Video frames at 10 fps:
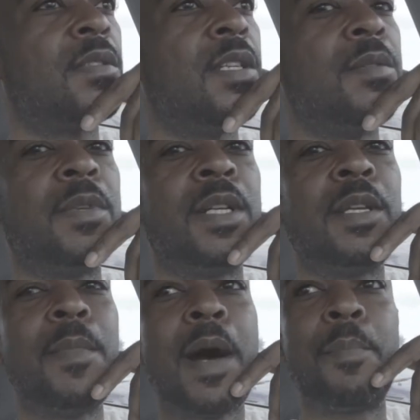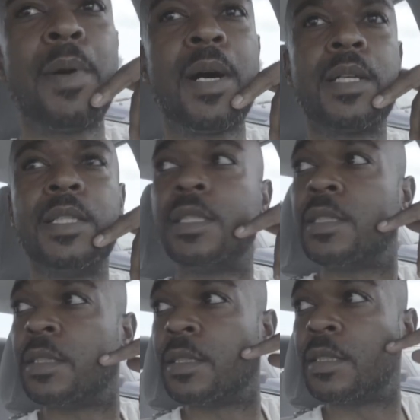keep money in my pocket.
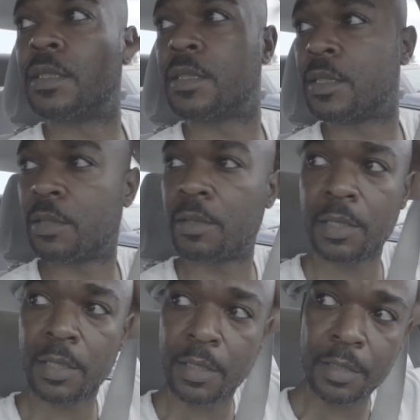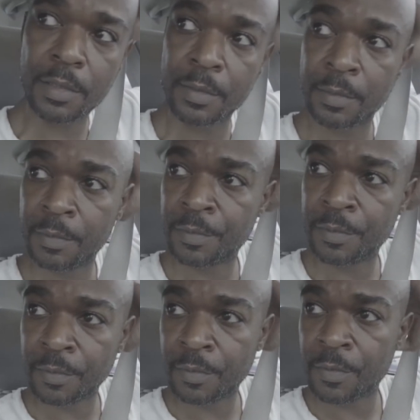So
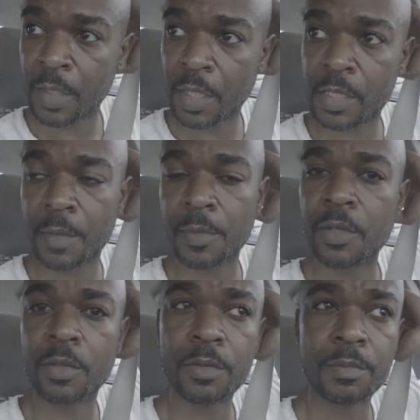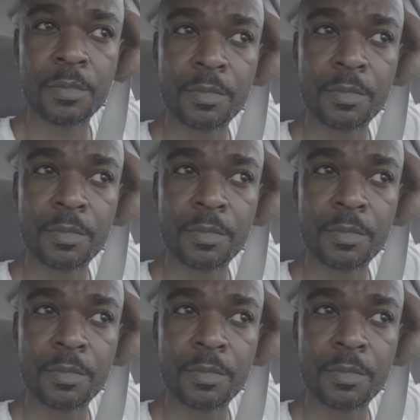guess I'm gonna go,